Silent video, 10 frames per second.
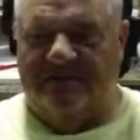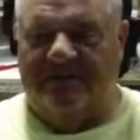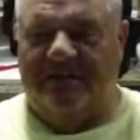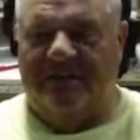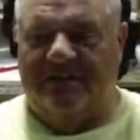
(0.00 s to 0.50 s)

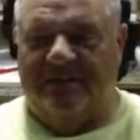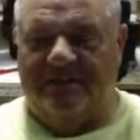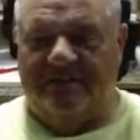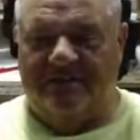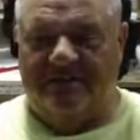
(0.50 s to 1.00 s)
Eric,
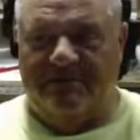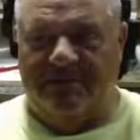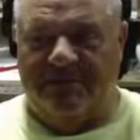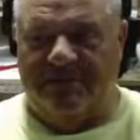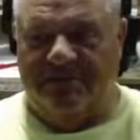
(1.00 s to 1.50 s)

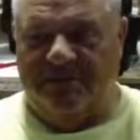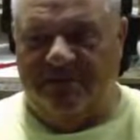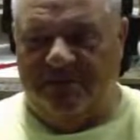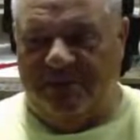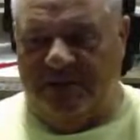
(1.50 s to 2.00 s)
everybody's doing
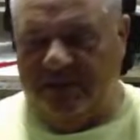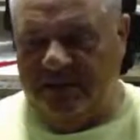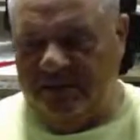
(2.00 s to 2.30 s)
well.